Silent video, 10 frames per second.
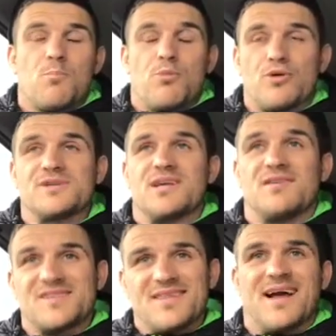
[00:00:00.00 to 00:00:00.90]
put
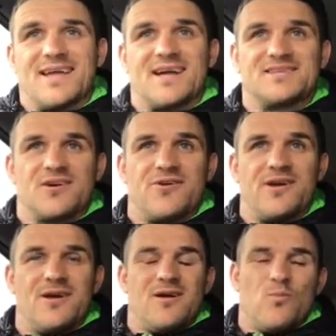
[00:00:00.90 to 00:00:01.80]
themselves in that
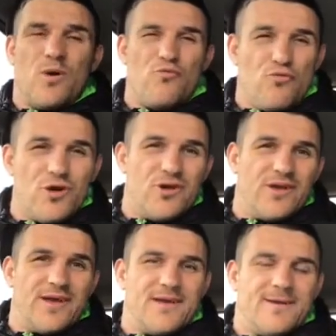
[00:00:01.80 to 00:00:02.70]
category when
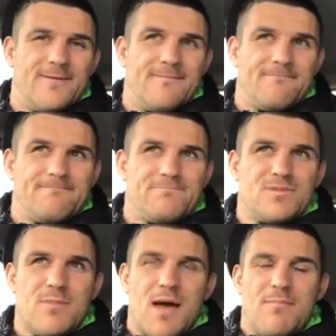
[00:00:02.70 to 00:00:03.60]
really
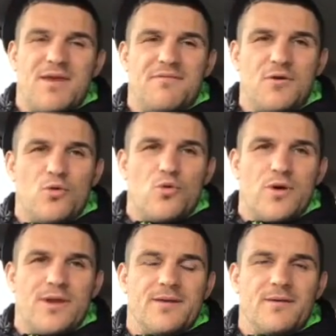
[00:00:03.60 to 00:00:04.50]
they might have made a few
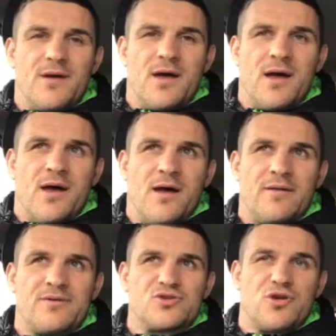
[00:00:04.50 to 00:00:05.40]
quid.
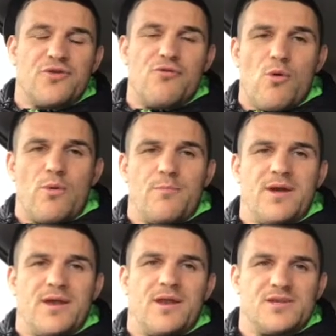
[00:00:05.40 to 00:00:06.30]
There's nothing wrong with
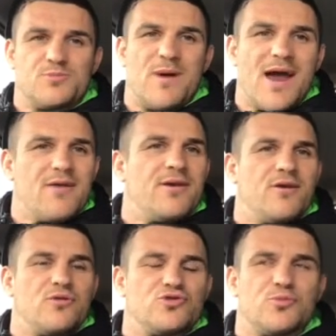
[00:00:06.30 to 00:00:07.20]
being an
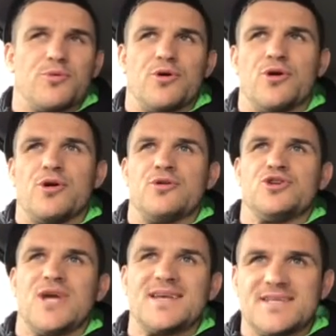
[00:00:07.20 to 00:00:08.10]
aspiring entrepreneur and
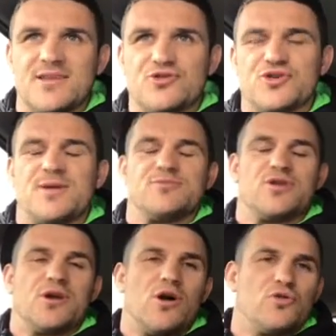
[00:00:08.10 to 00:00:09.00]
chasing the dreams
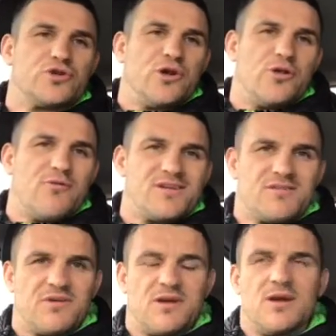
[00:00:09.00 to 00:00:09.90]
and the goals and all the
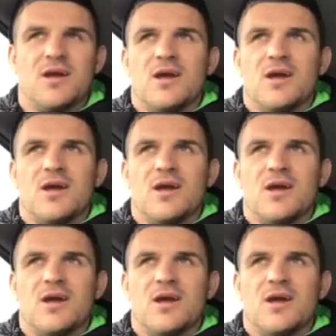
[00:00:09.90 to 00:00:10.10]
rest of it,